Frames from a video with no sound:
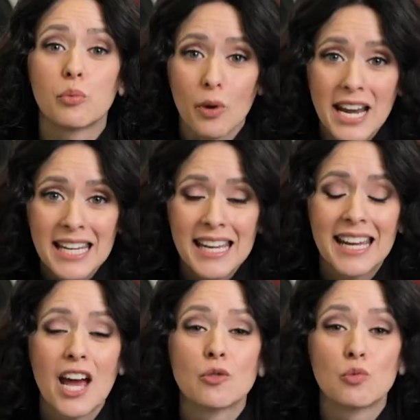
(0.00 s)

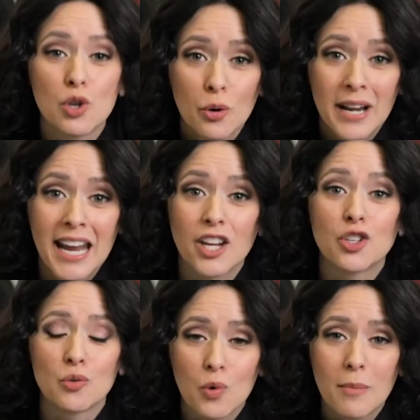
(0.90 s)
Breaking and ruining
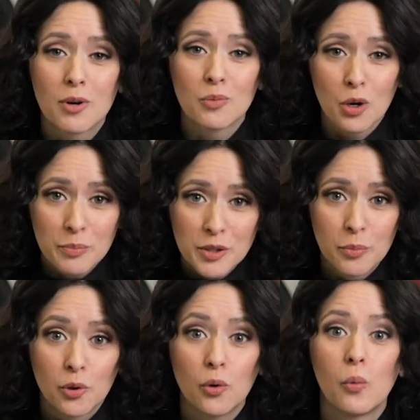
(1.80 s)
your rubber rope
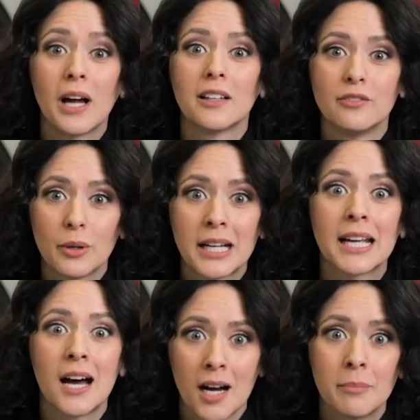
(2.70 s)
spool while
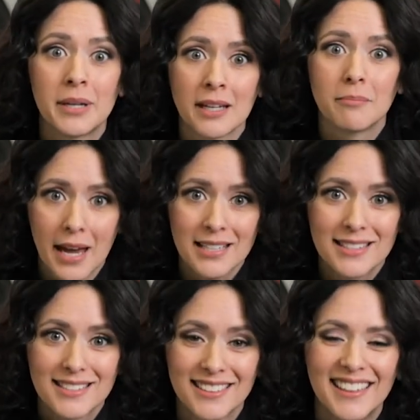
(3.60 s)
avoiding a big mess.